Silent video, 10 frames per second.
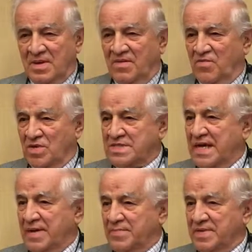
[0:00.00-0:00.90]
of what's
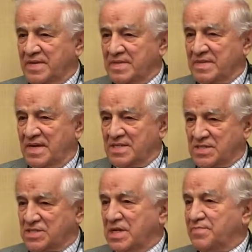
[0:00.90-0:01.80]
happening, as
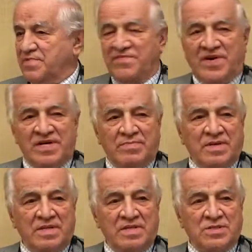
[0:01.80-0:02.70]
exemplified
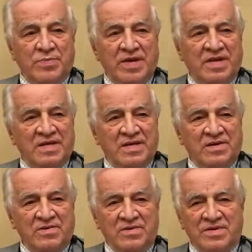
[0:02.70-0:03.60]
by this meeting
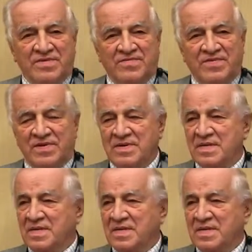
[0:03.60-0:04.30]
here of uh,